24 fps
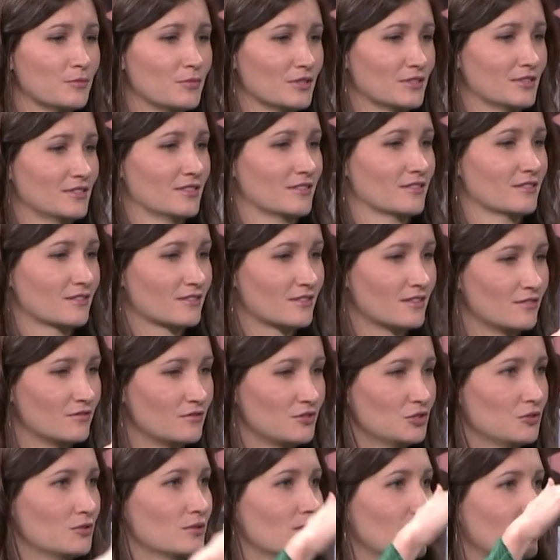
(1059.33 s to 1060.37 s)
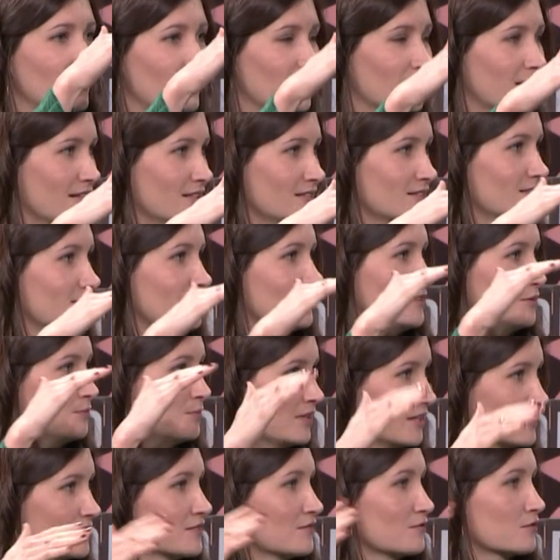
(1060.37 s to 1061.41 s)
But to kind of do it against the
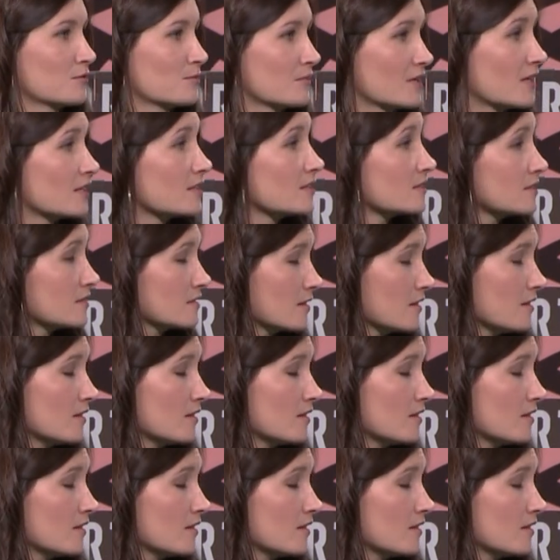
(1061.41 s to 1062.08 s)
best of the best.